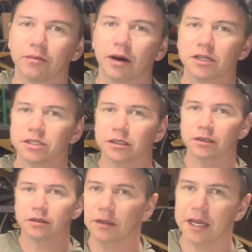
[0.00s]
watching
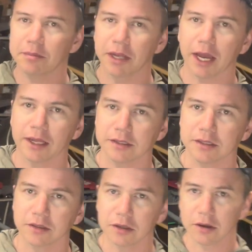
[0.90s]
lame dads in
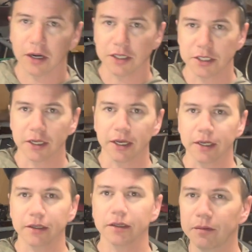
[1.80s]
their garage at night
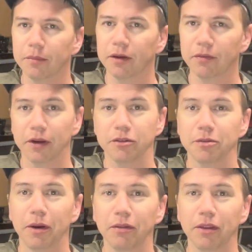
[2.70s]
make videos
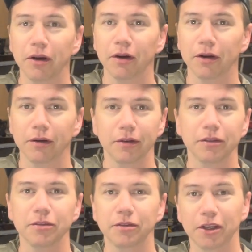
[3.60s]
about their
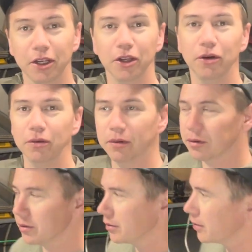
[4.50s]
canoe.
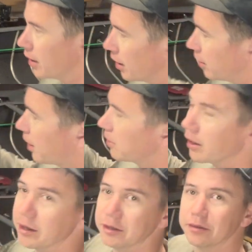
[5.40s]

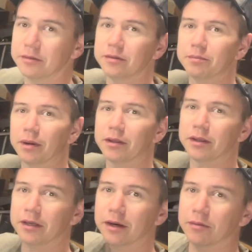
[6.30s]
I bought
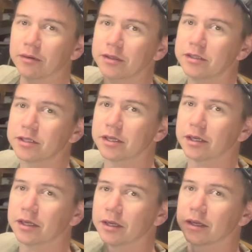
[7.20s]
the Woods
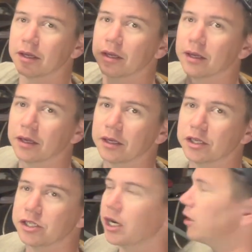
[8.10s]
chair